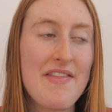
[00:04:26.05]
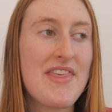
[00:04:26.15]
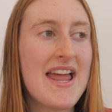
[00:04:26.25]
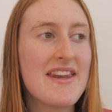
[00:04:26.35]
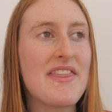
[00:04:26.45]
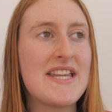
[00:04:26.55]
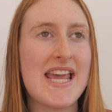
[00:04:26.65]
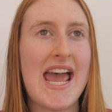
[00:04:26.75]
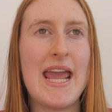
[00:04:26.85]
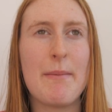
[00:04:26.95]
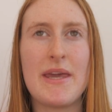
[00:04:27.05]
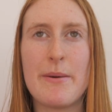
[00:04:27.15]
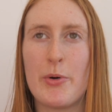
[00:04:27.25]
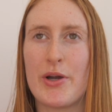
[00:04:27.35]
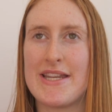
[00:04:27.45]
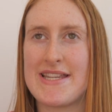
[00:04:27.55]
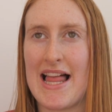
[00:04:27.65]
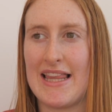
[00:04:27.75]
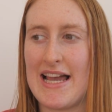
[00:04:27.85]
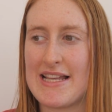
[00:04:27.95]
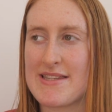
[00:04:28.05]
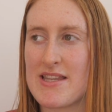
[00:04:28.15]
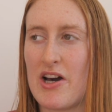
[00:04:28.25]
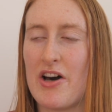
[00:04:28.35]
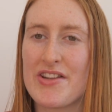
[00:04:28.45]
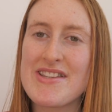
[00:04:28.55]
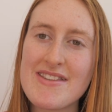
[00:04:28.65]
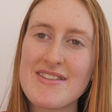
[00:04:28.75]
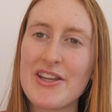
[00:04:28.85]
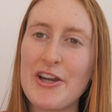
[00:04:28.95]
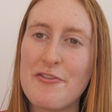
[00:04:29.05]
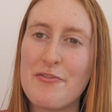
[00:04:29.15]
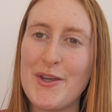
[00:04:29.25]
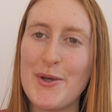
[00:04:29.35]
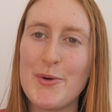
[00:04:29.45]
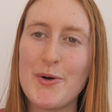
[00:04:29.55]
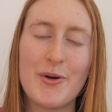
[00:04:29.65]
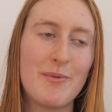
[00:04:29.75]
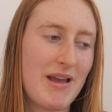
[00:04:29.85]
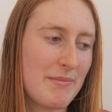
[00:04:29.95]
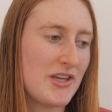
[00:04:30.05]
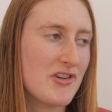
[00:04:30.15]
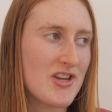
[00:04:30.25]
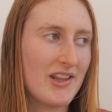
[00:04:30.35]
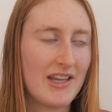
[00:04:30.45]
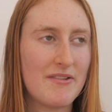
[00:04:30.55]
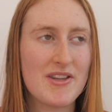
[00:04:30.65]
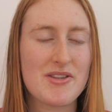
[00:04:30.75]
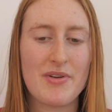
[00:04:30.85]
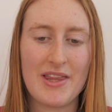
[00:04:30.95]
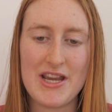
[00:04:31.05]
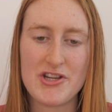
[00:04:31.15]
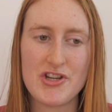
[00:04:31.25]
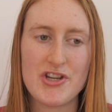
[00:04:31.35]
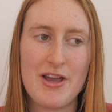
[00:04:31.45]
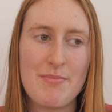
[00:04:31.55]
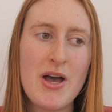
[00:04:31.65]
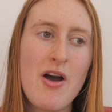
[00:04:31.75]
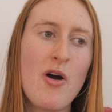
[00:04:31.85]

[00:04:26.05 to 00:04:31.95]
At the end of the day, people can tell us, oh, this isn't good for you, or maybe you should leave this relationship,